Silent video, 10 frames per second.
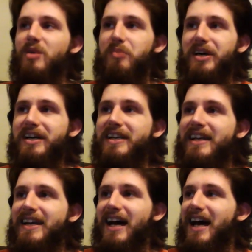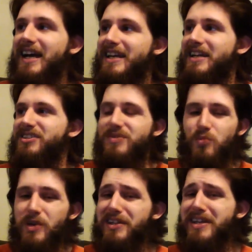But it just
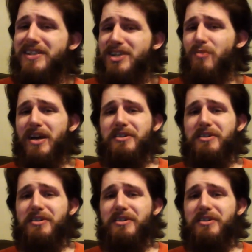really gets on my